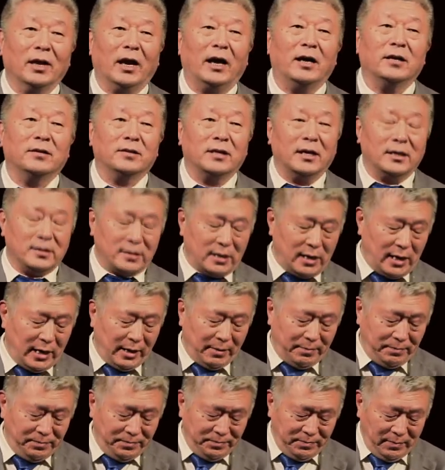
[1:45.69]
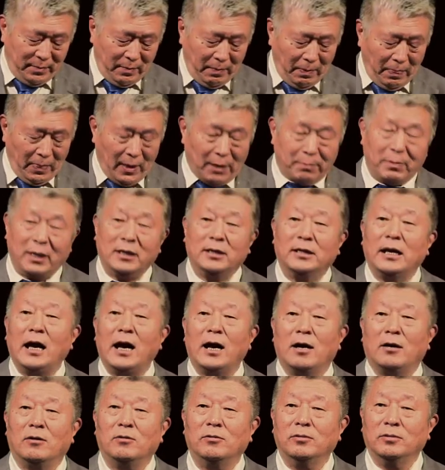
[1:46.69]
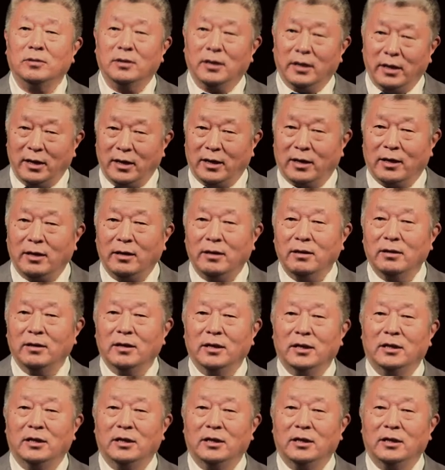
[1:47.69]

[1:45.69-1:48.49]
At that time, but now here